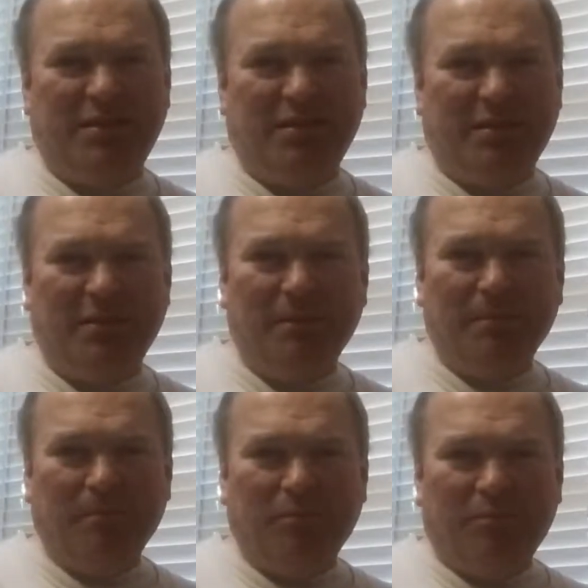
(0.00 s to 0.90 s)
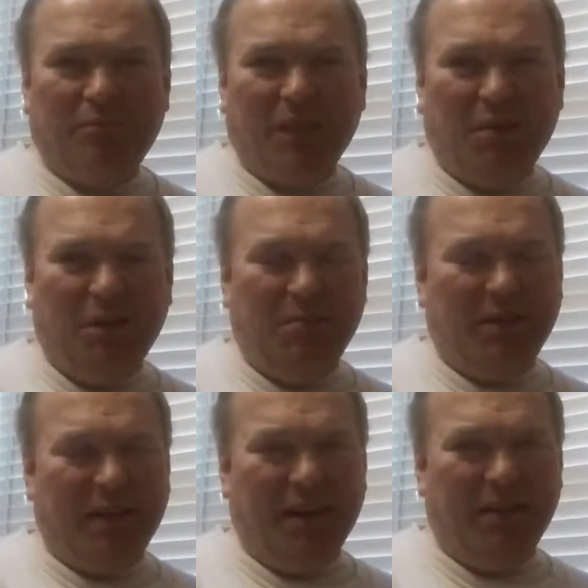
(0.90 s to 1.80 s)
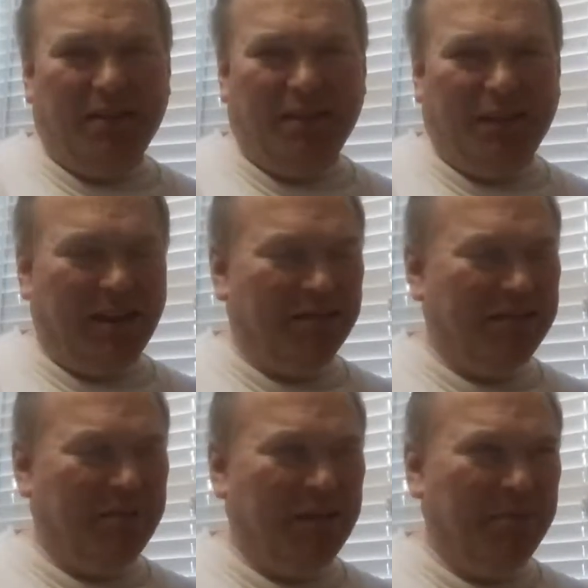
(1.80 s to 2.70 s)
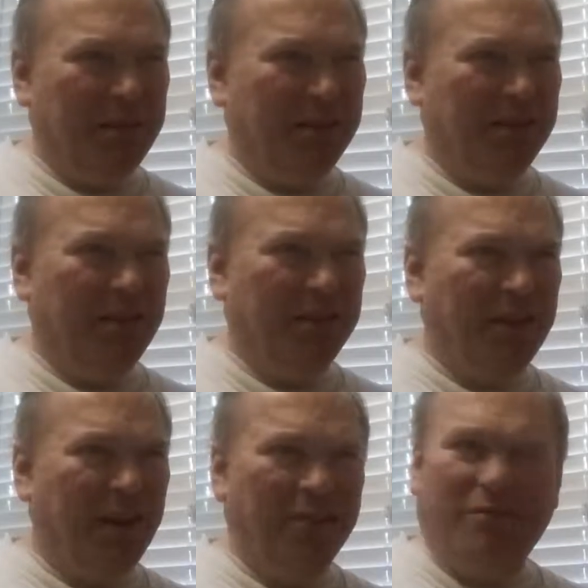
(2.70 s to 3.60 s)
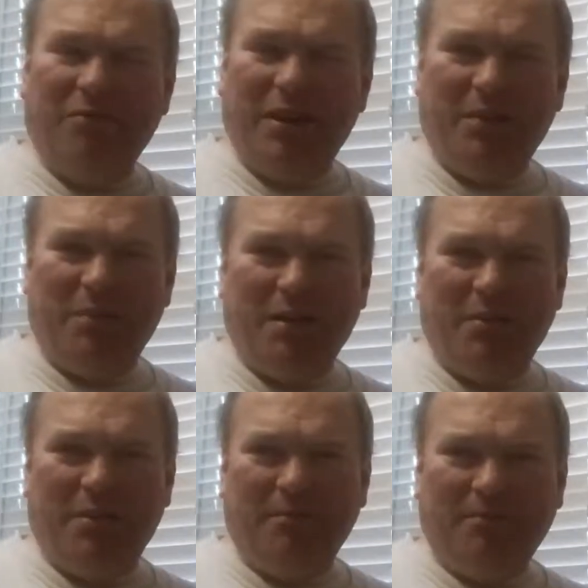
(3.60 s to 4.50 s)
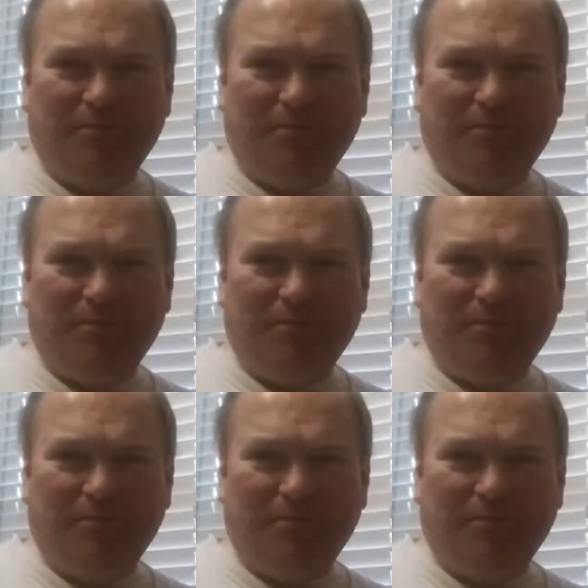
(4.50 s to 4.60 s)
So that I believe my allowance may have been a dollar a week, maybe.